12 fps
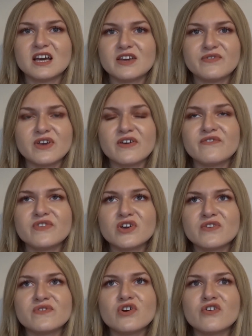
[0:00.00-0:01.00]

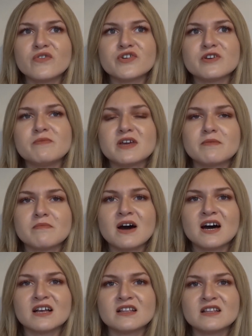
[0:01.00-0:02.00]
If you're a very big
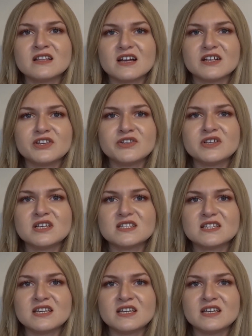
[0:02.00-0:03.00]
man and you need
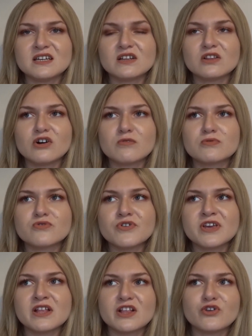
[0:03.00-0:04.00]
to eat a lot of
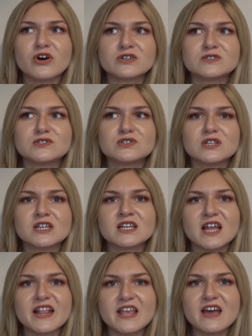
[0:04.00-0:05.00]
protein, you are
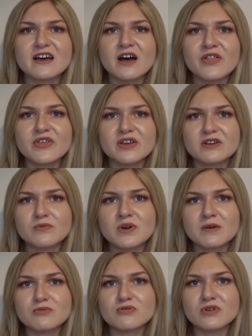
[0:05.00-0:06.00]
struggling. Then yeah, I think
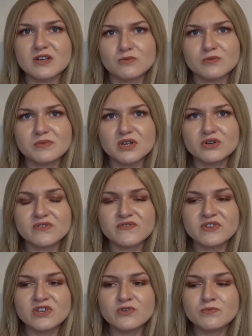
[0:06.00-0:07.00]
whey protein would be good
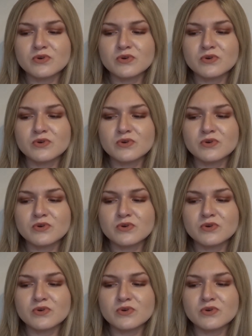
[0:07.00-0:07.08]
for you.